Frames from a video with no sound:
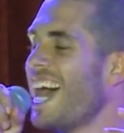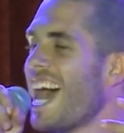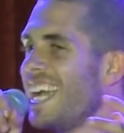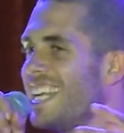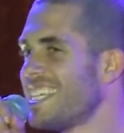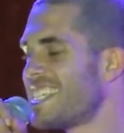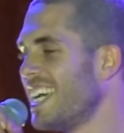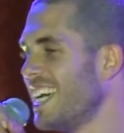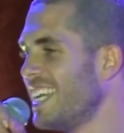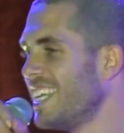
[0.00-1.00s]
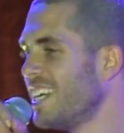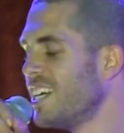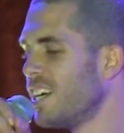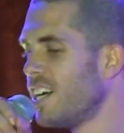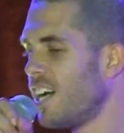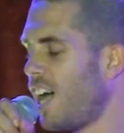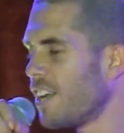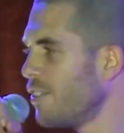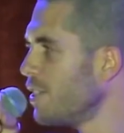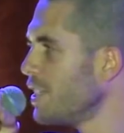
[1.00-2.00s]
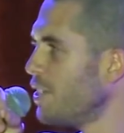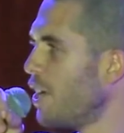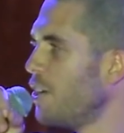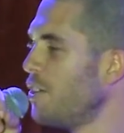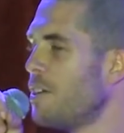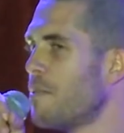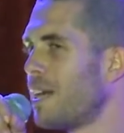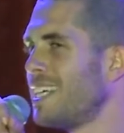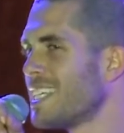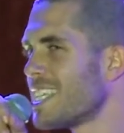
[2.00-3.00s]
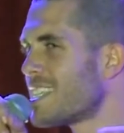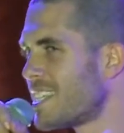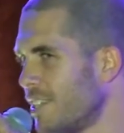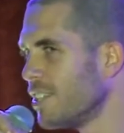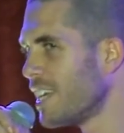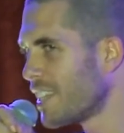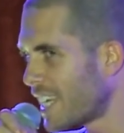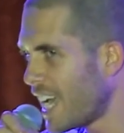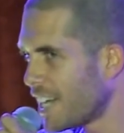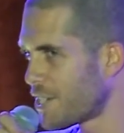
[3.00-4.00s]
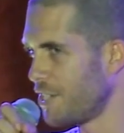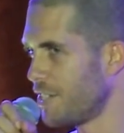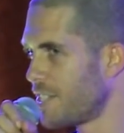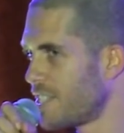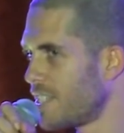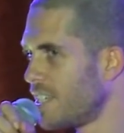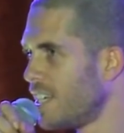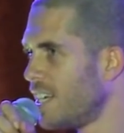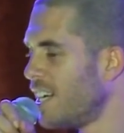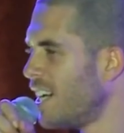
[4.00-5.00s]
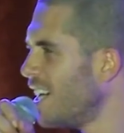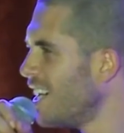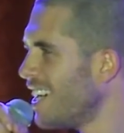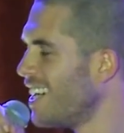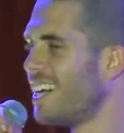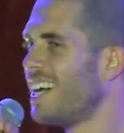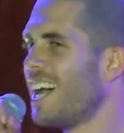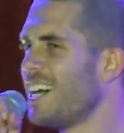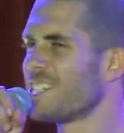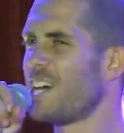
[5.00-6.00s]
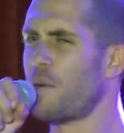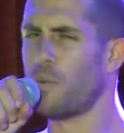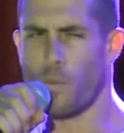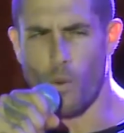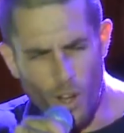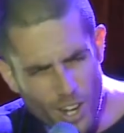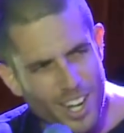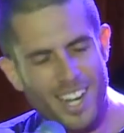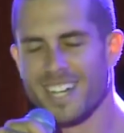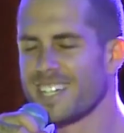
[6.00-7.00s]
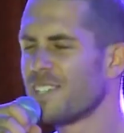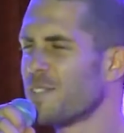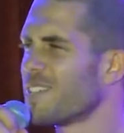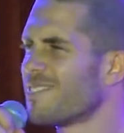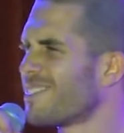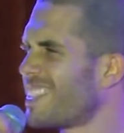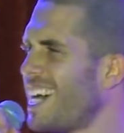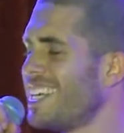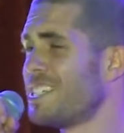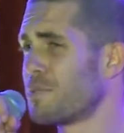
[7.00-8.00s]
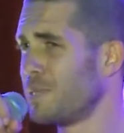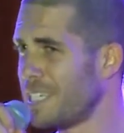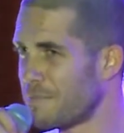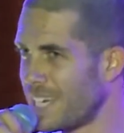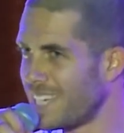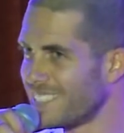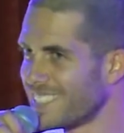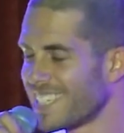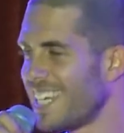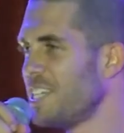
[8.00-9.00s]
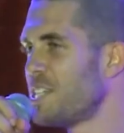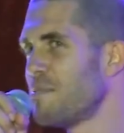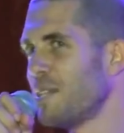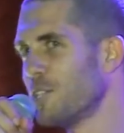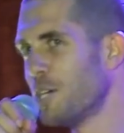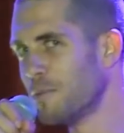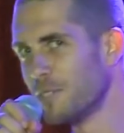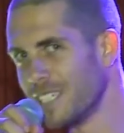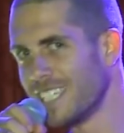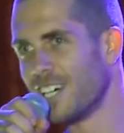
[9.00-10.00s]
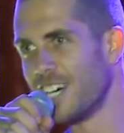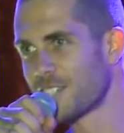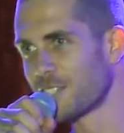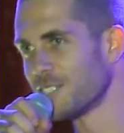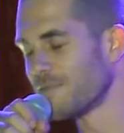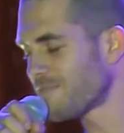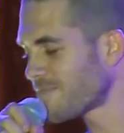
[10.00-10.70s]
And he said, I don't really know, but he doesn't sit on leather couches. I was like, what? That is weird, man. He used to be normal in high school.